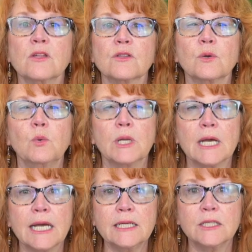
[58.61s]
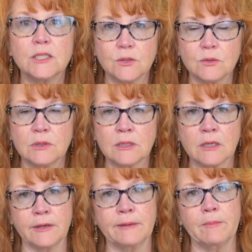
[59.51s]
So what I do
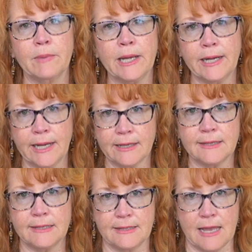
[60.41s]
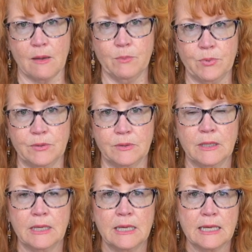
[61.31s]
in my next step
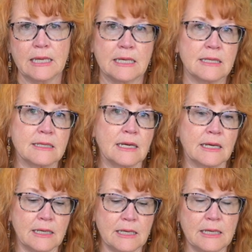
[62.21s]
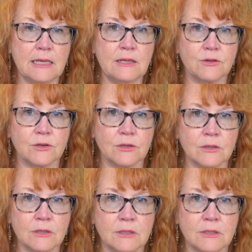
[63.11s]
is I either